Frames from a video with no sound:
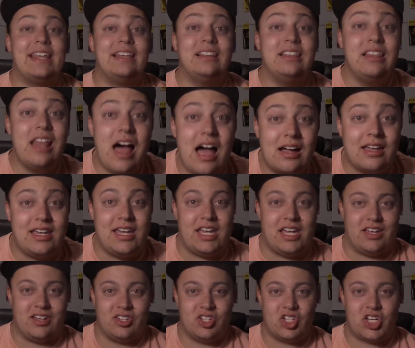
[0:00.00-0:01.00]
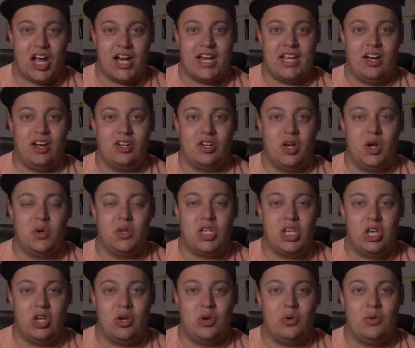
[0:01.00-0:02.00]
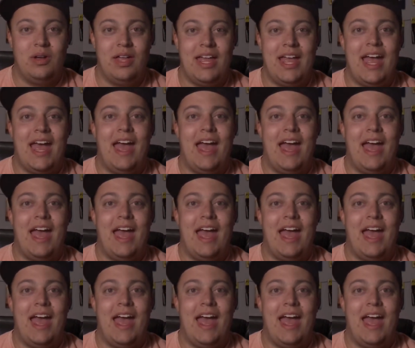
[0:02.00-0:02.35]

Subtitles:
lucky shiny Unknown U,